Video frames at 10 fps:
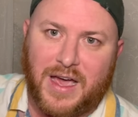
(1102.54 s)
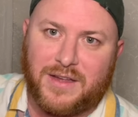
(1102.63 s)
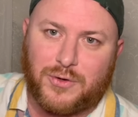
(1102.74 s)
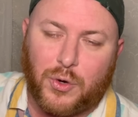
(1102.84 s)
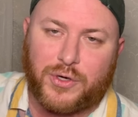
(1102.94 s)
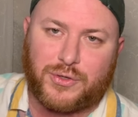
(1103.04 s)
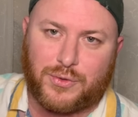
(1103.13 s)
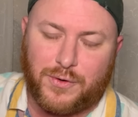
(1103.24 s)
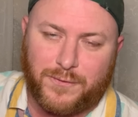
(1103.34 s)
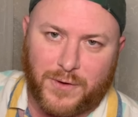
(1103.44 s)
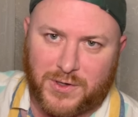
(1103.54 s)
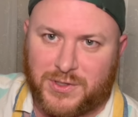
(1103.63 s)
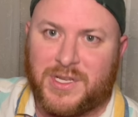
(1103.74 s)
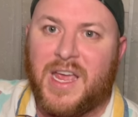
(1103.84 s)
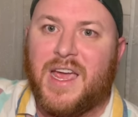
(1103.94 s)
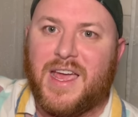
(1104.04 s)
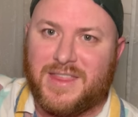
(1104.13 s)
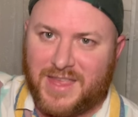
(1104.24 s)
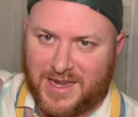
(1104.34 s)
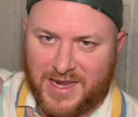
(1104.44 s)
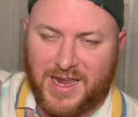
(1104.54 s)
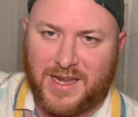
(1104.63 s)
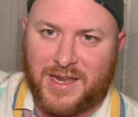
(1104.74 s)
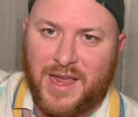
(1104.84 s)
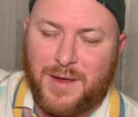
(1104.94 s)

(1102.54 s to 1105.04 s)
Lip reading: Corkscrew first, and then hit